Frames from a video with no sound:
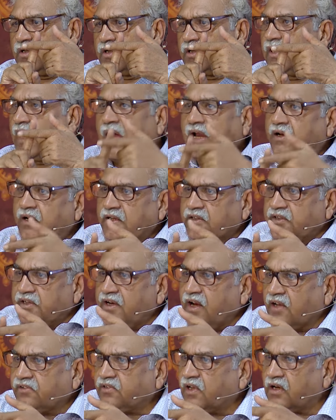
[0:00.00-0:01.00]

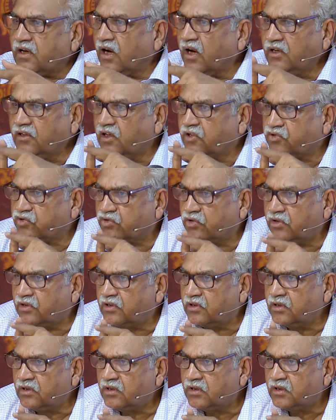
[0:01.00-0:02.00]
Jnanendriyas are understood.
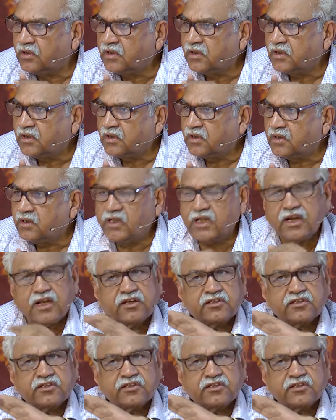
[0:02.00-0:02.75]
They are